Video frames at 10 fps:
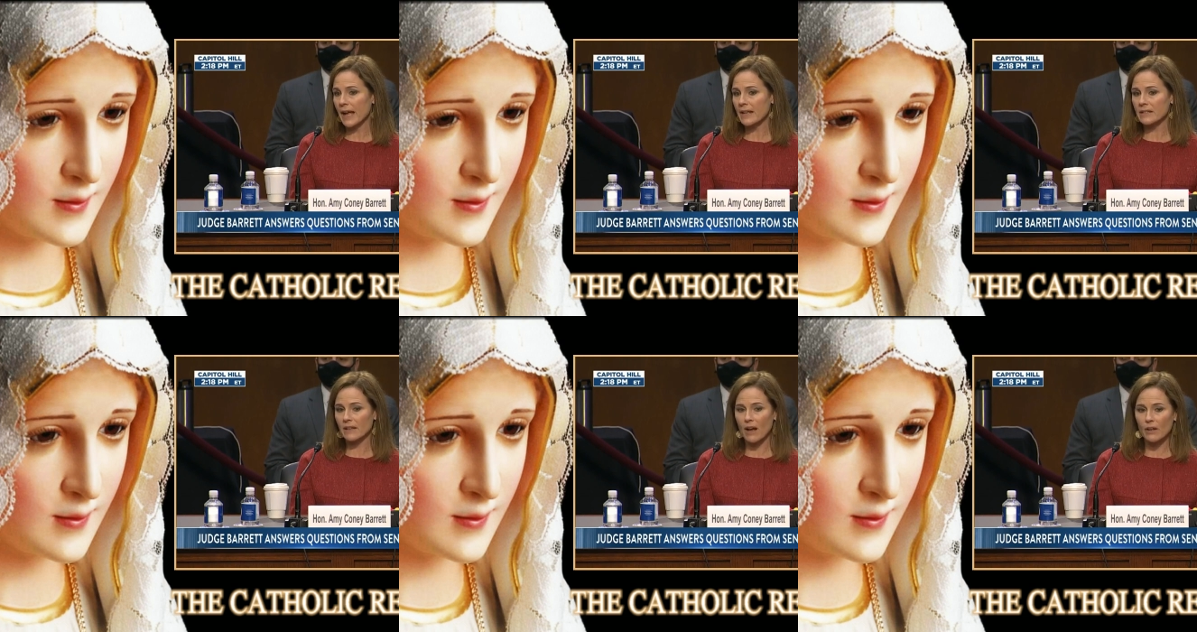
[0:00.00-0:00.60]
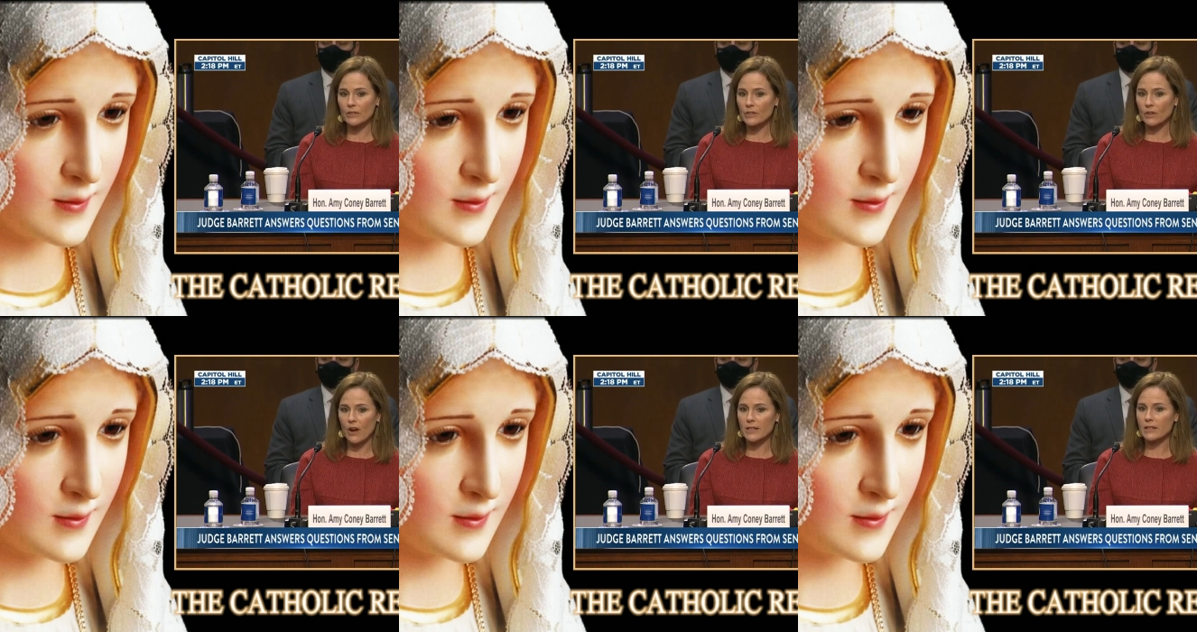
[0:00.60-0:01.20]
Speaker 1: And scholars
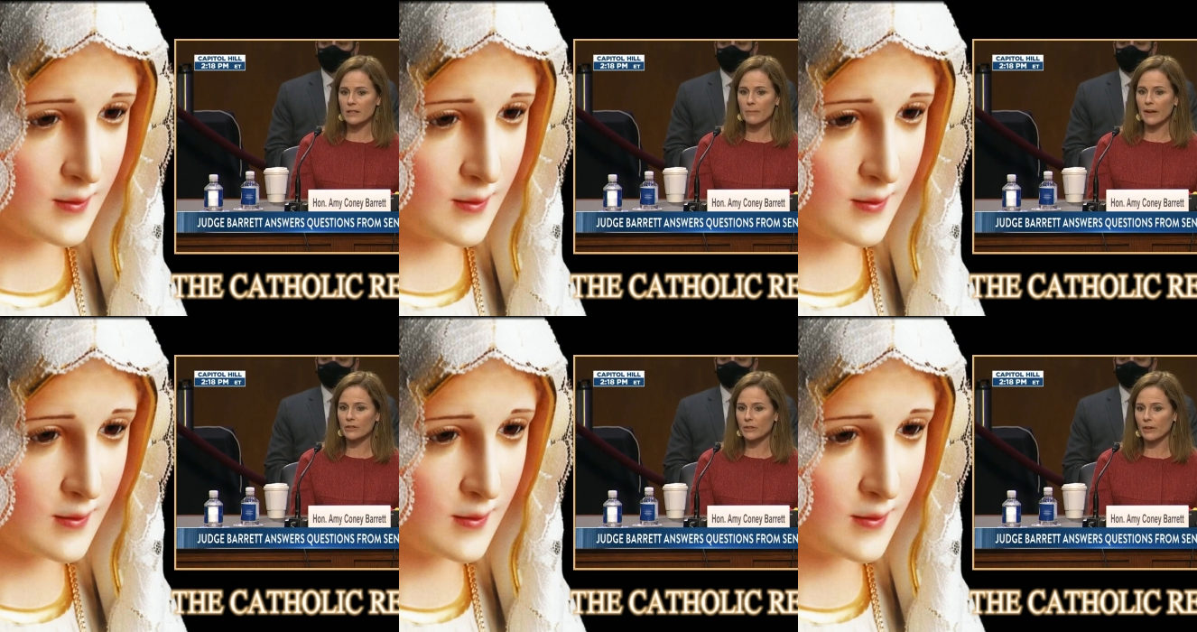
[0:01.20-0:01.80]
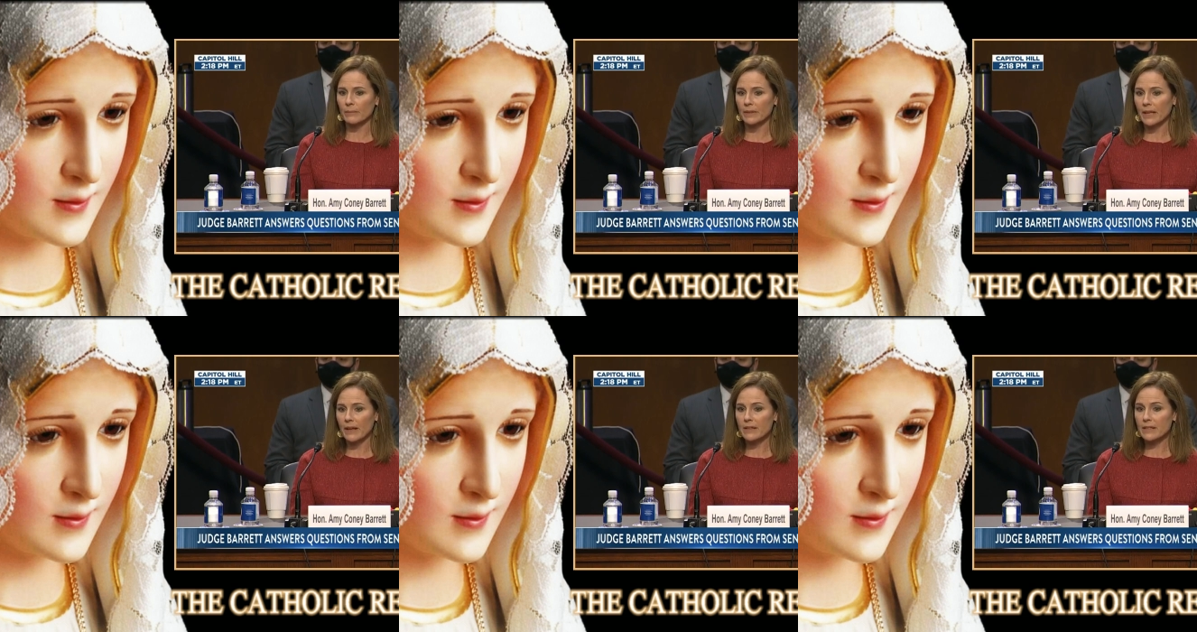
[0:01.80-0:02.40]
across the spectrum
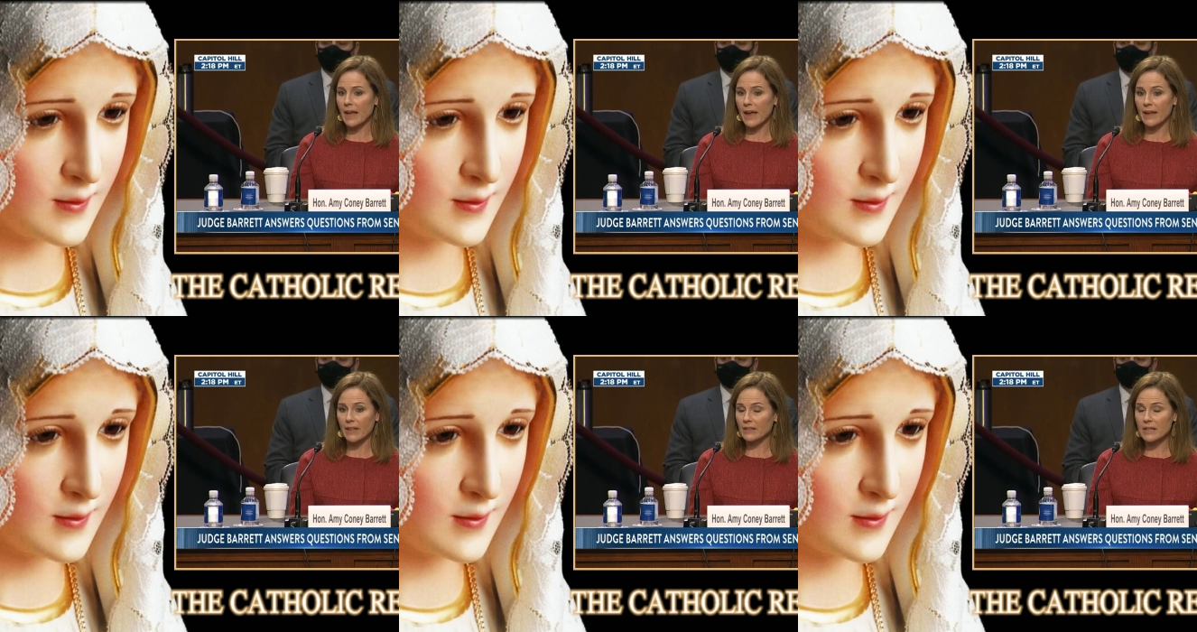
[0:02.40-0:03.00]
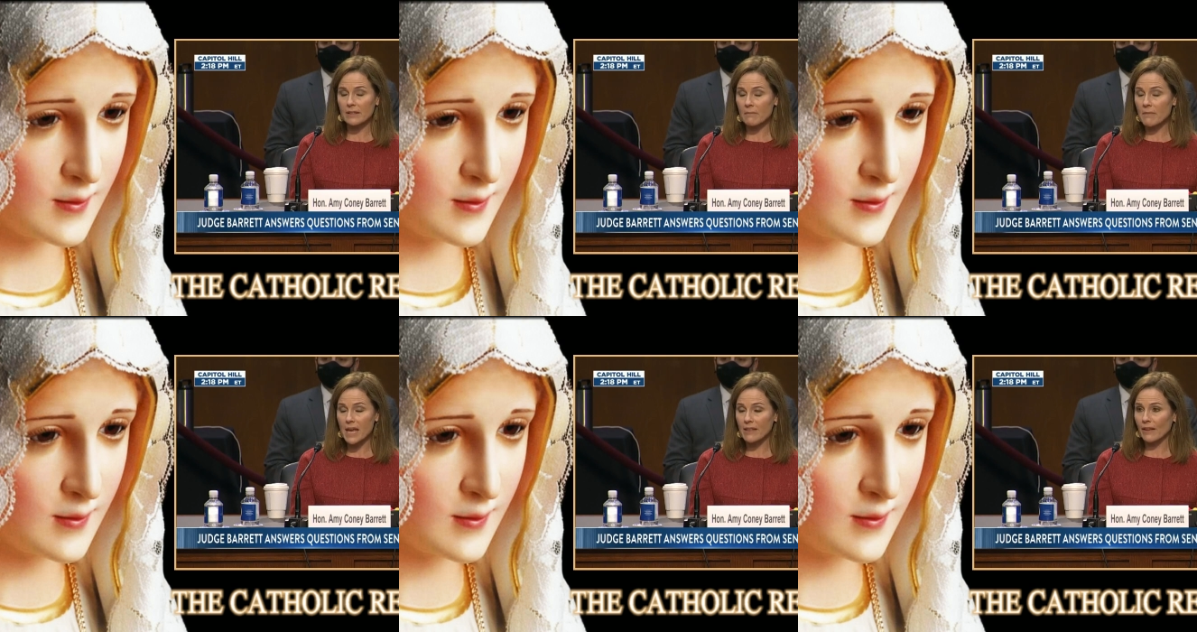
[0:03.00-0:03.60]
say that doesn't
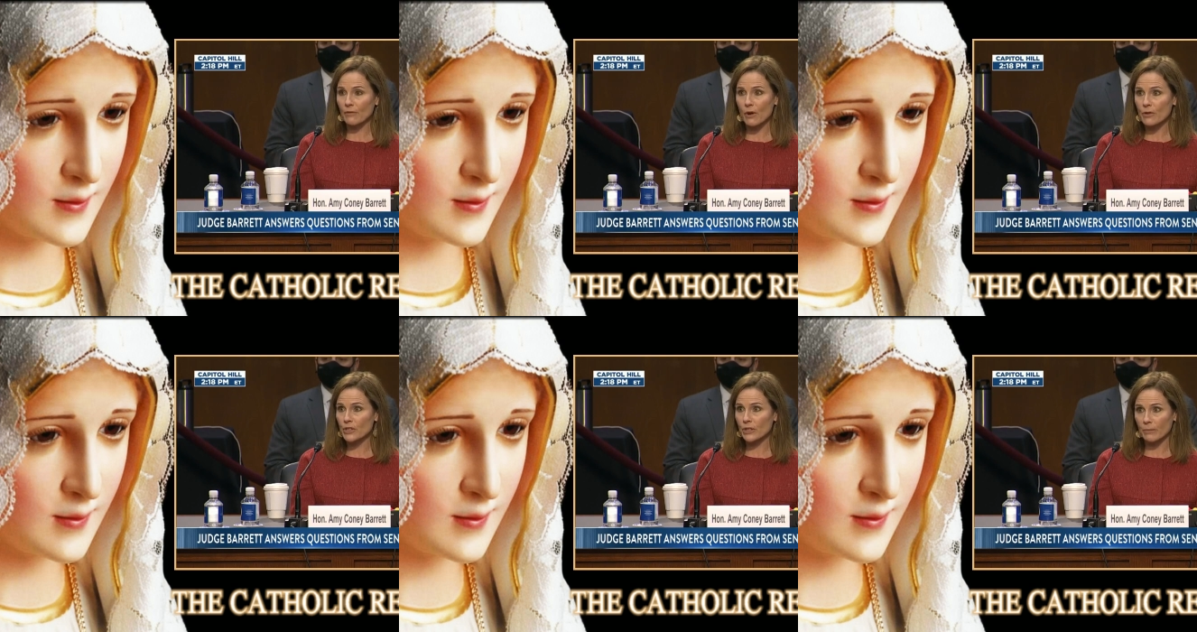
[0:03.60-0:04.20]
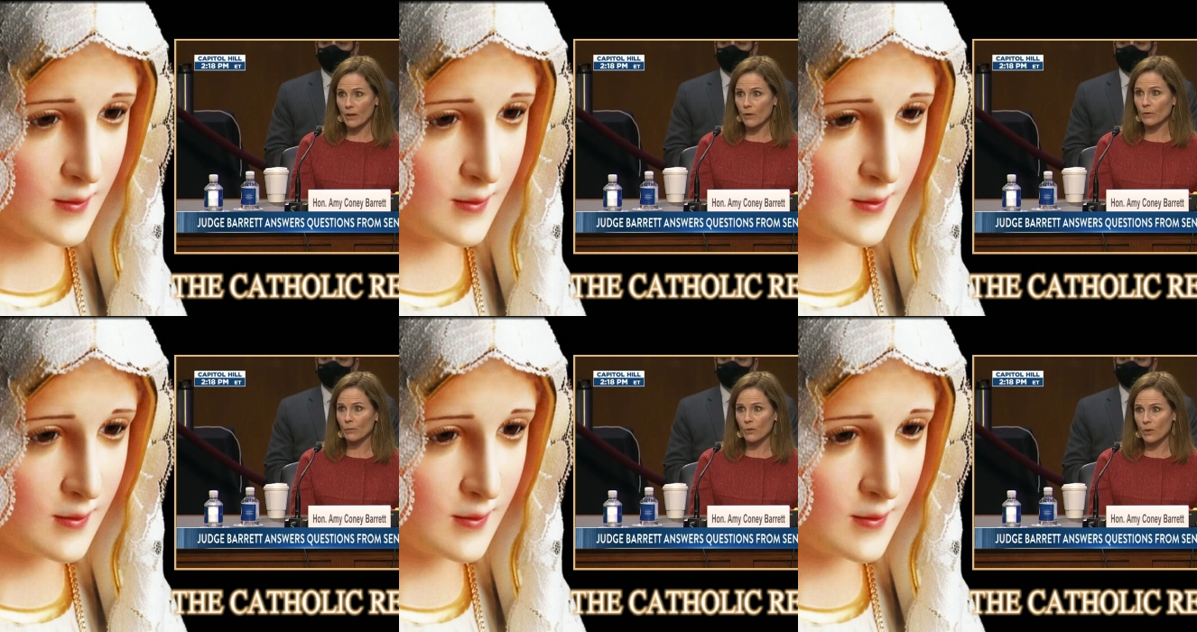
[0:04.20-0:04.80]
mean that Roe should be
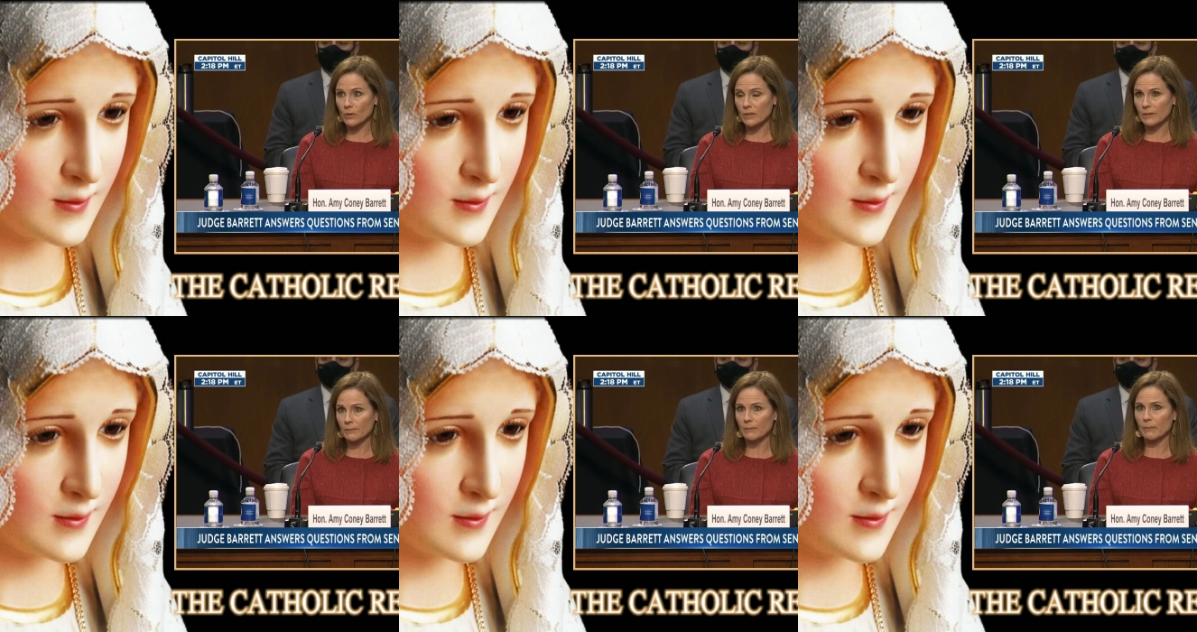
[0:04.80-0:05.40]
overruled,